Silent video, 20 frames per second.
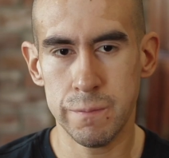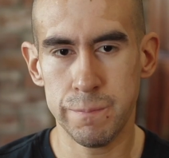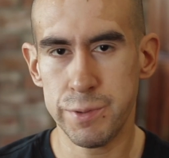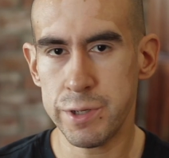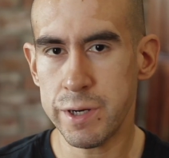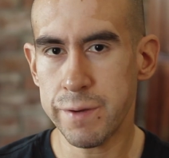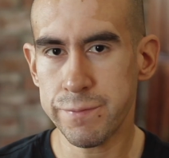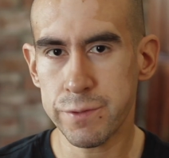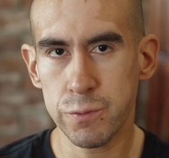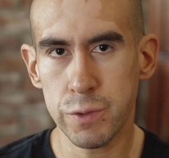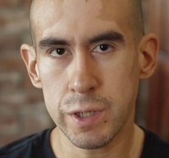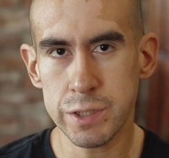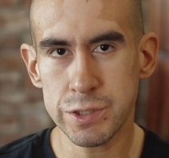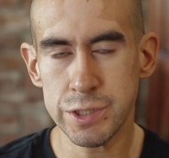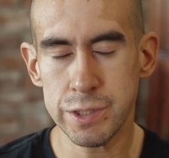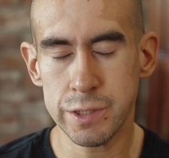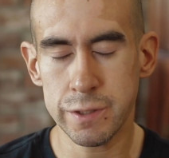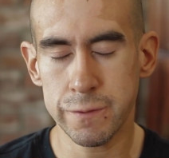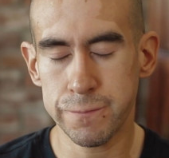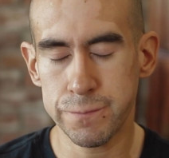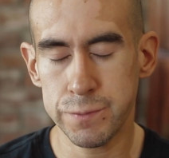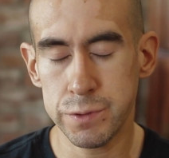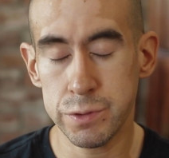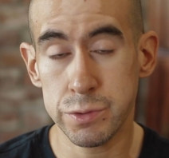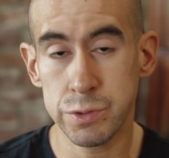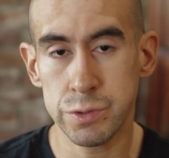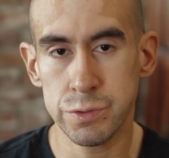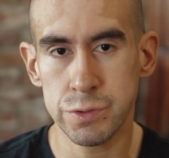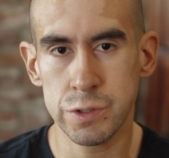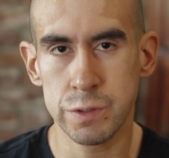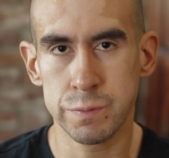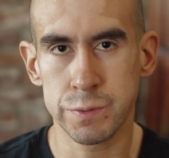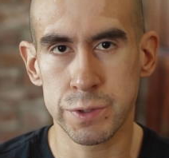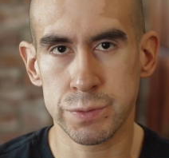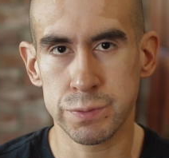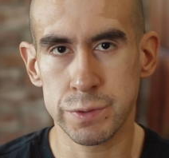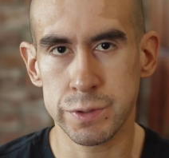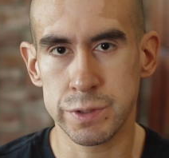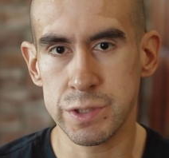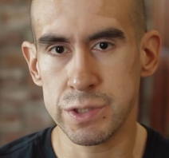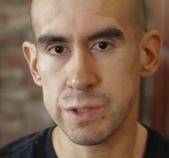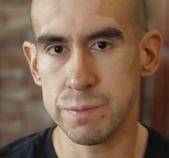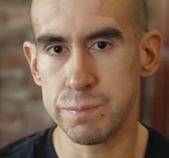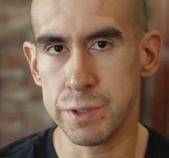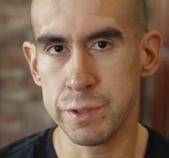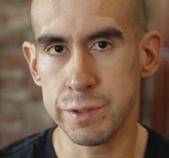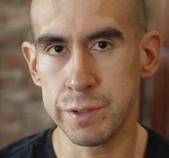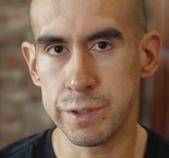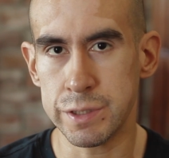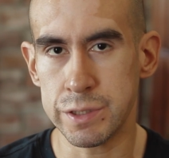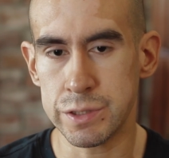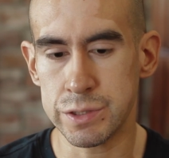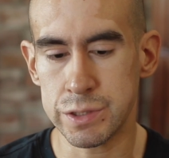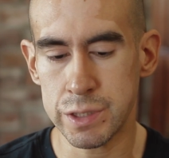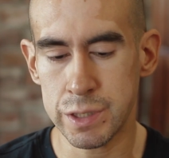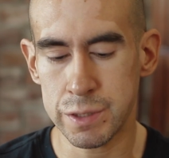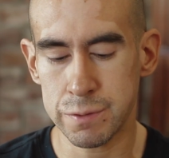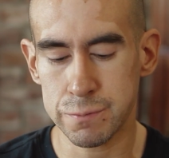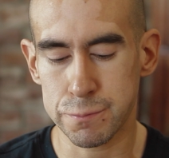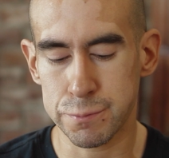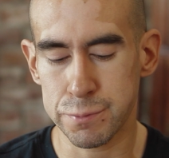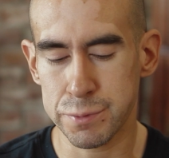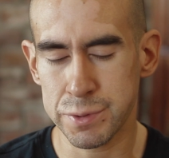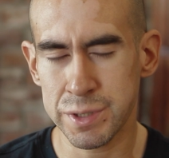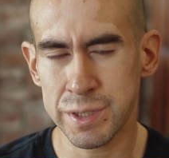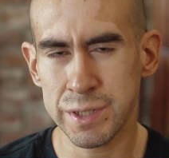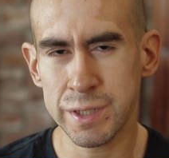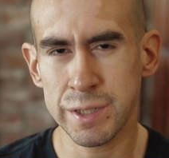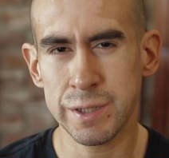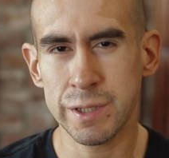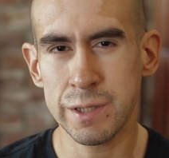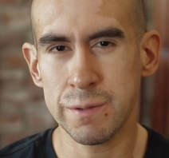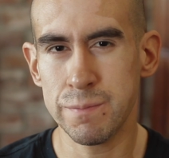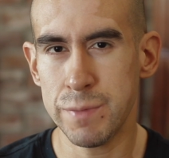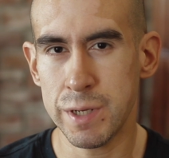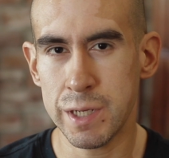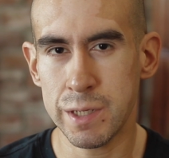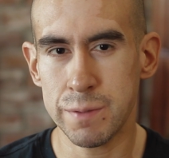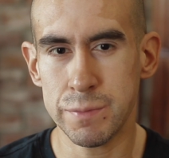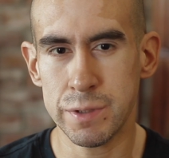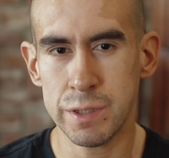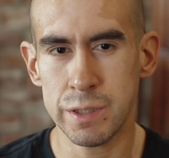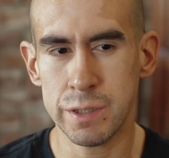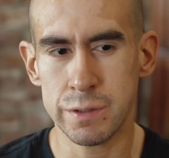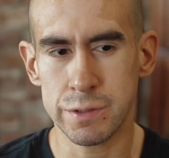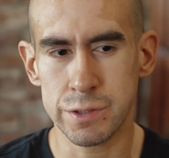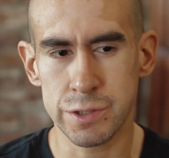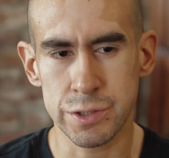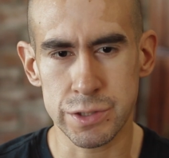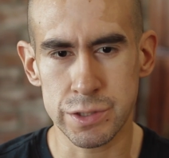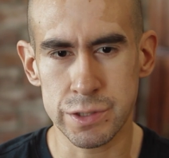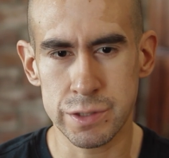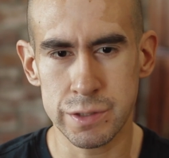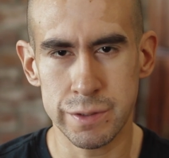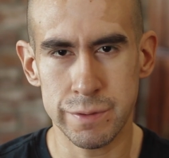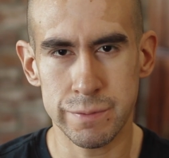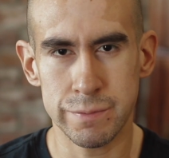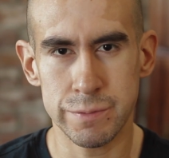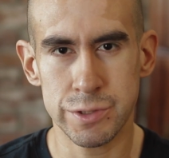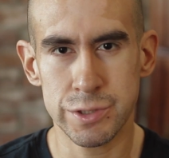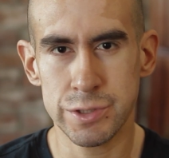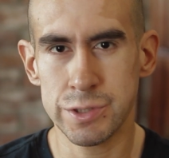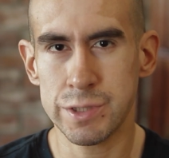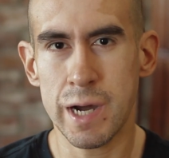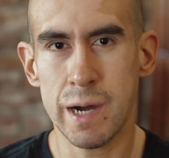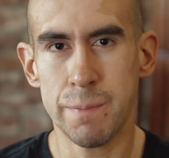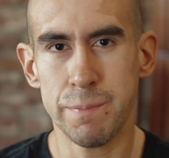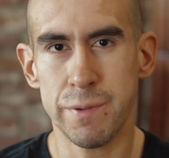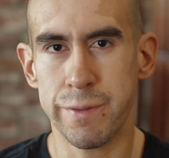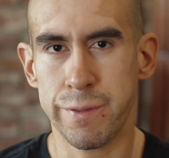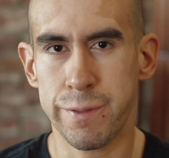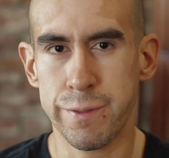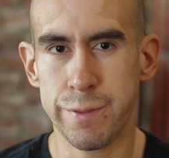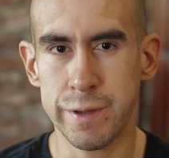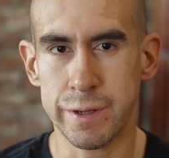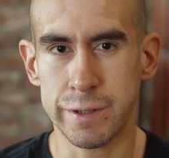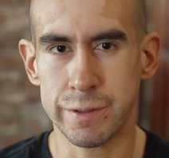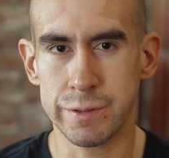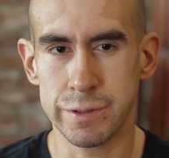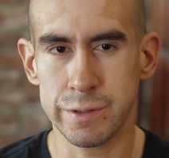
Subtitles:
But after watching a few YouTubers with disabilities, it really made me just stop and think